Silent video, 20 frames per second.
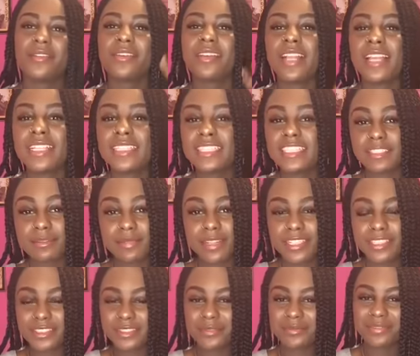Would I
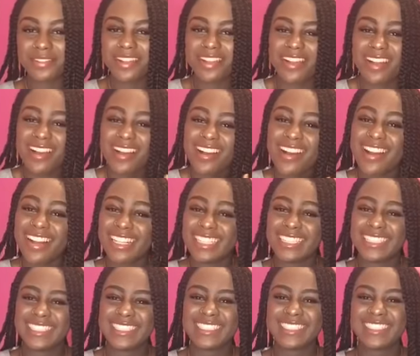smash or pass?